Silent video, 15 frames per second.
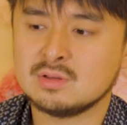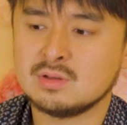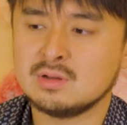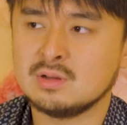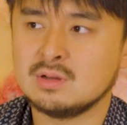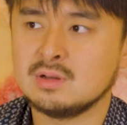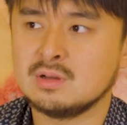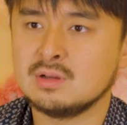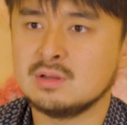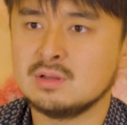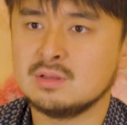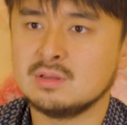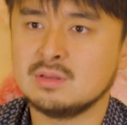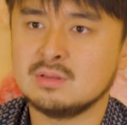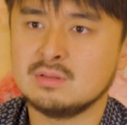
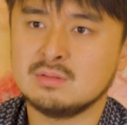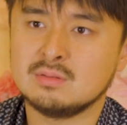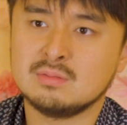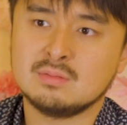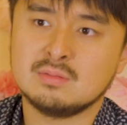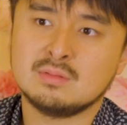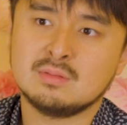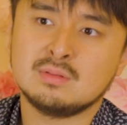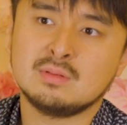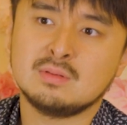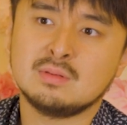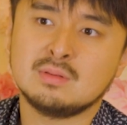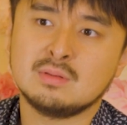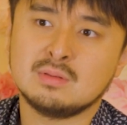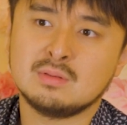
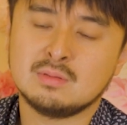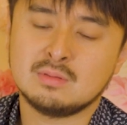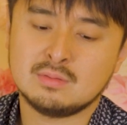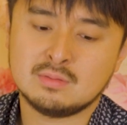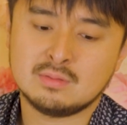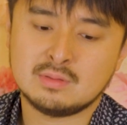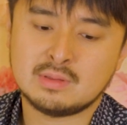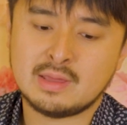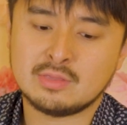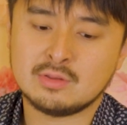that